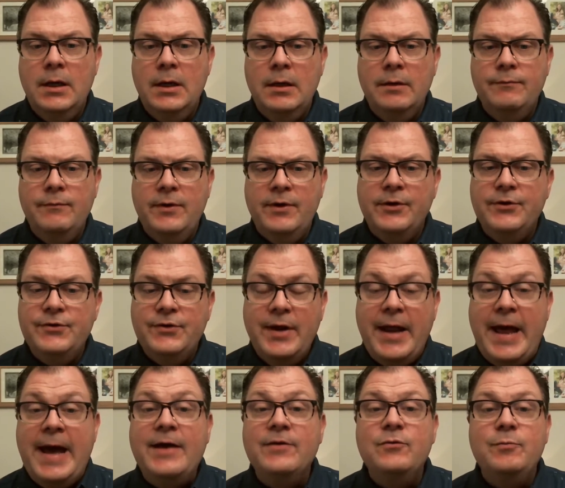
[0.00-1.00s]
There's an
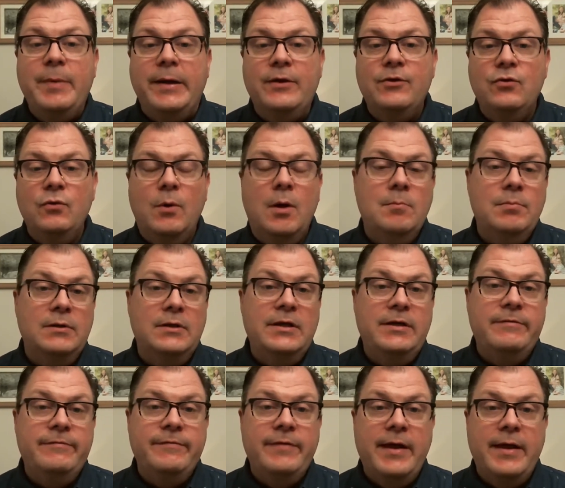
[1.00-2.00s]
aspect to
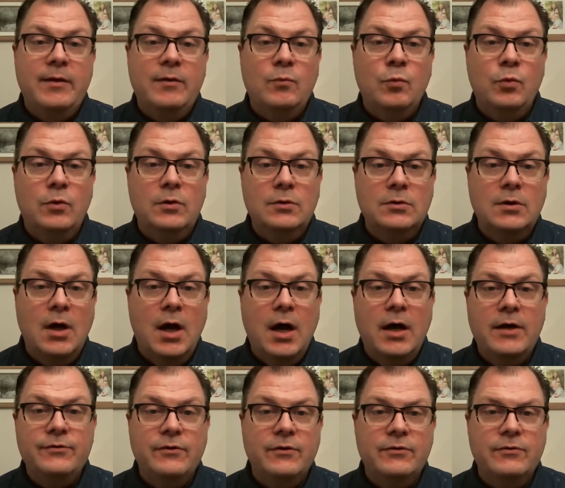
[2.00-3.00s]
unbelief that will
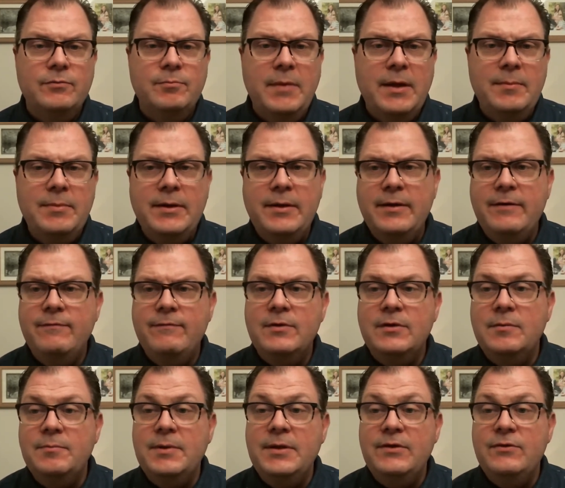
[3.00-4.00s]
cause us maybe even to
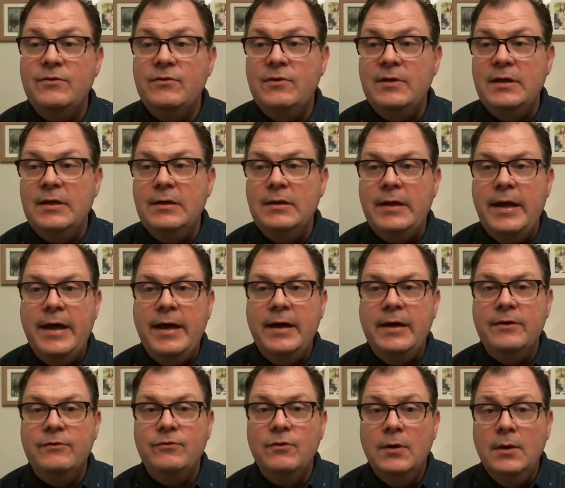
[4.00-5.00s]
be seen
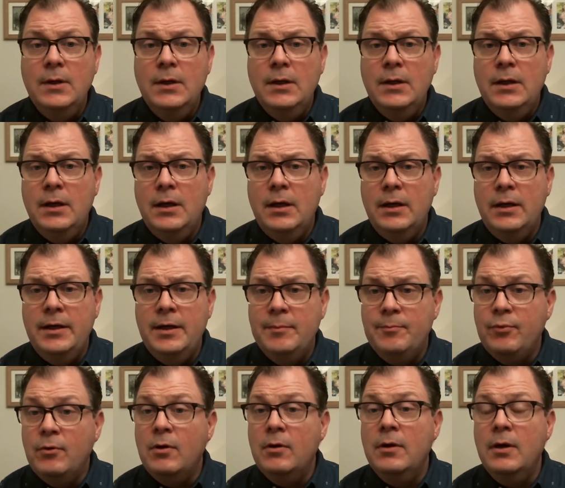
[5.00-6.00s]
as
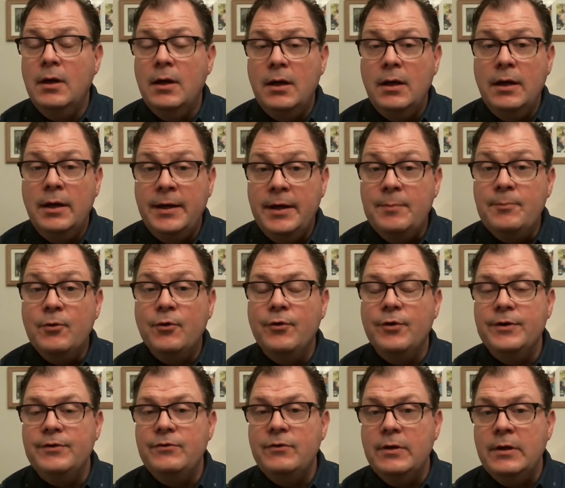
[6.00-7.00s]

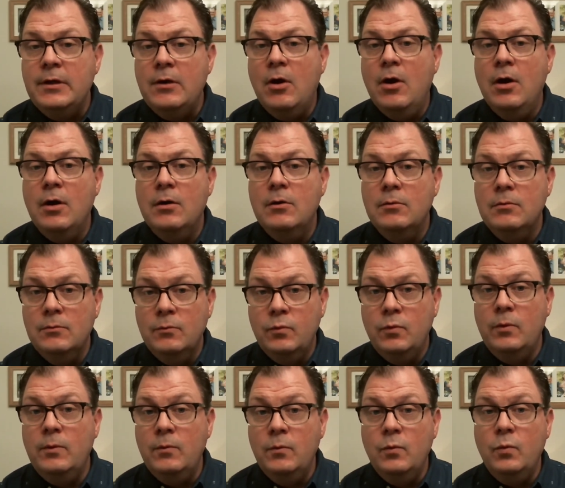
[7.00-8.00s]
hypocrites in
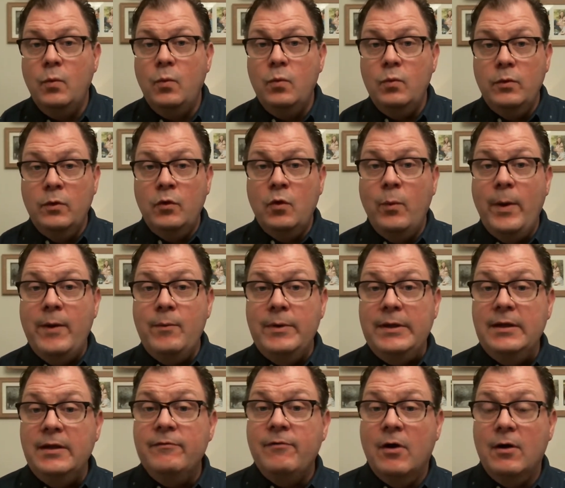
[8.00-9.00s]
the way we
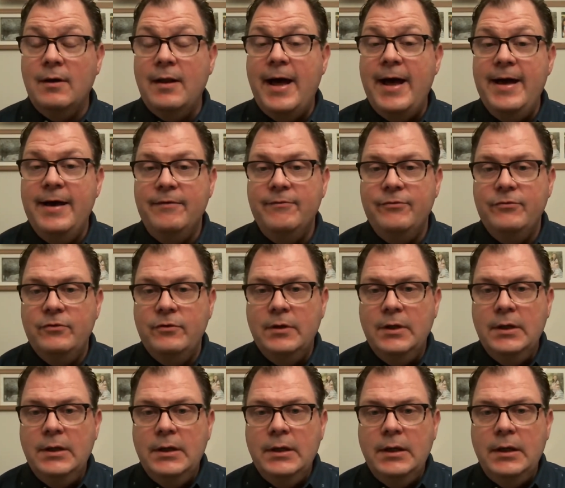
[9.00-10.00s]
live our lives.
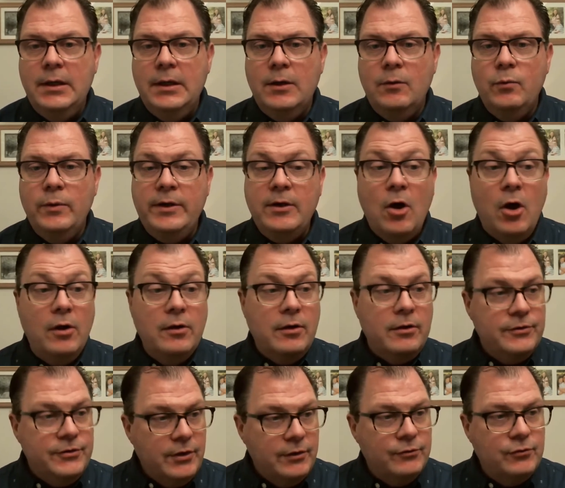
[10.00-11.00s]
We call
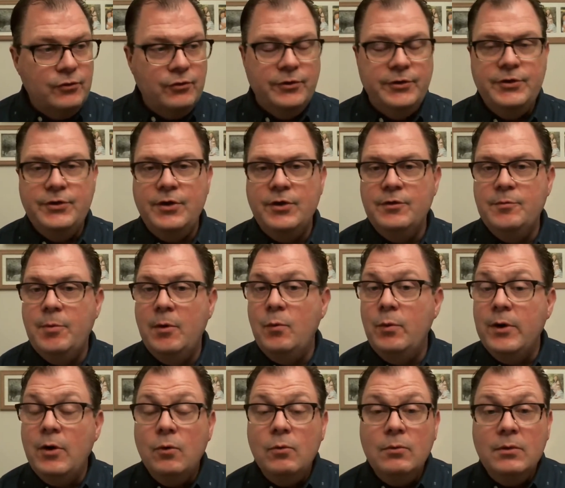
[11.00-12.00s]
ourselves Christians, but we
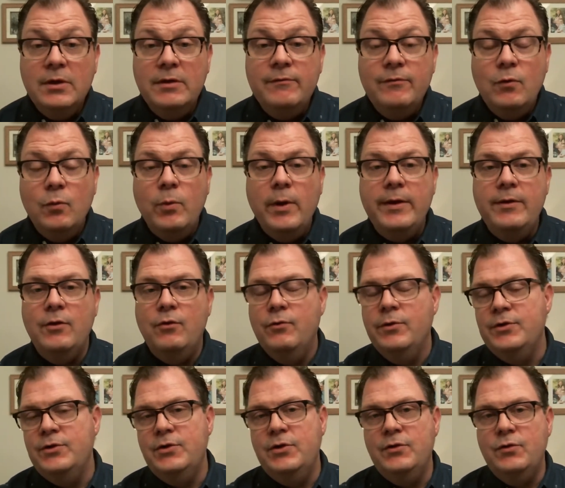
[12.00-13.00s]
don't live the way the
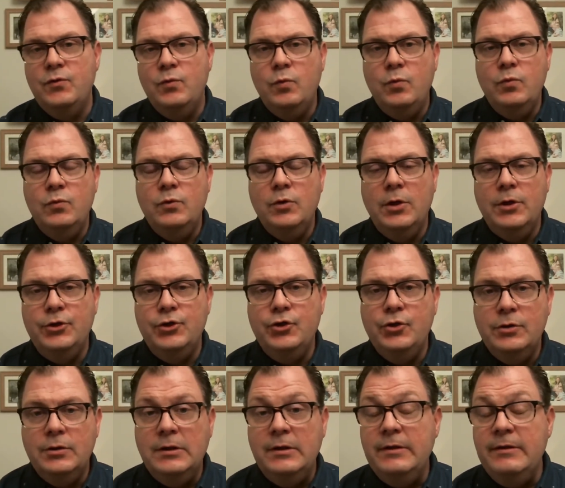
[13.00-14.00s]
Christians
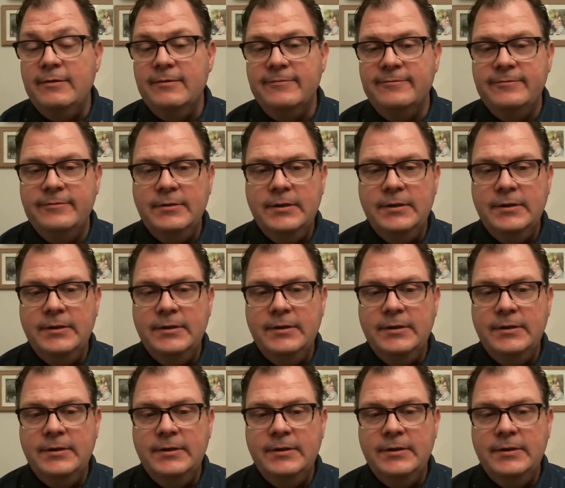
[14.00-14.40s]
should live.